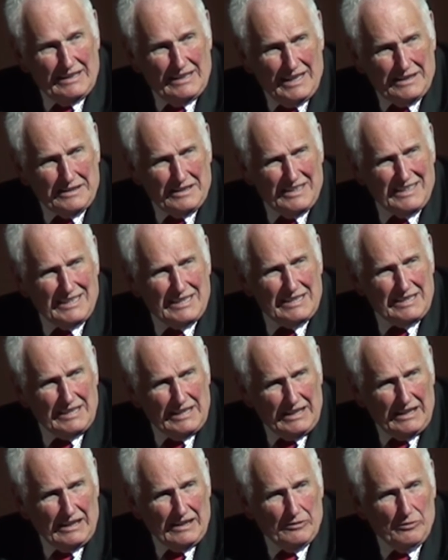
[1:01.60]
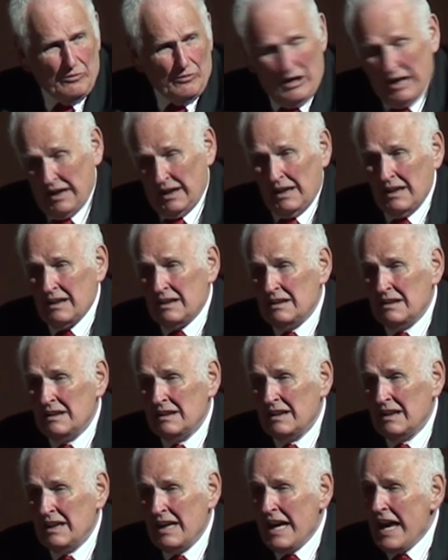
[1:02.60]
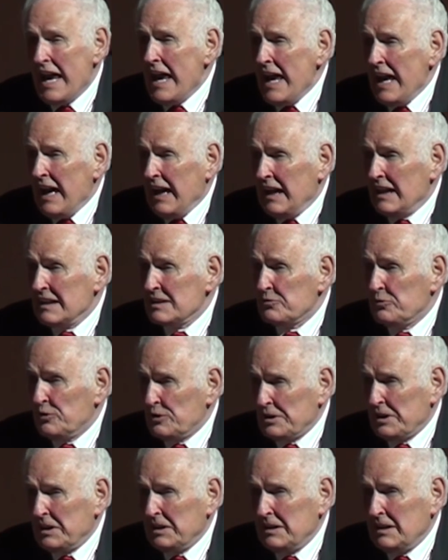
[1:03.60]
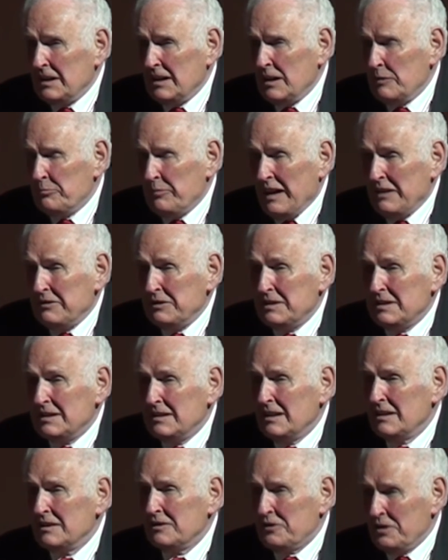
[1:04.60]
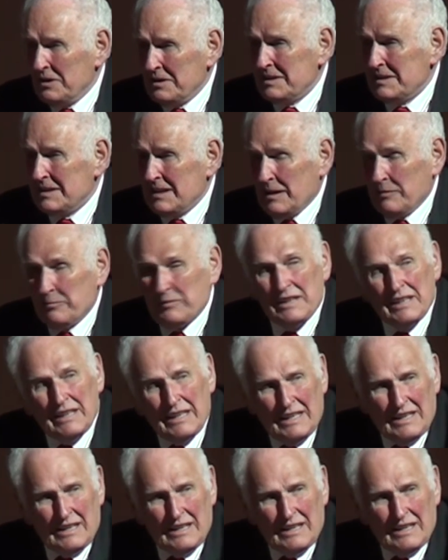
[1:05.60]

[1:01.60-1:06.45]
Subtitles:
not a single one has worried about a concept,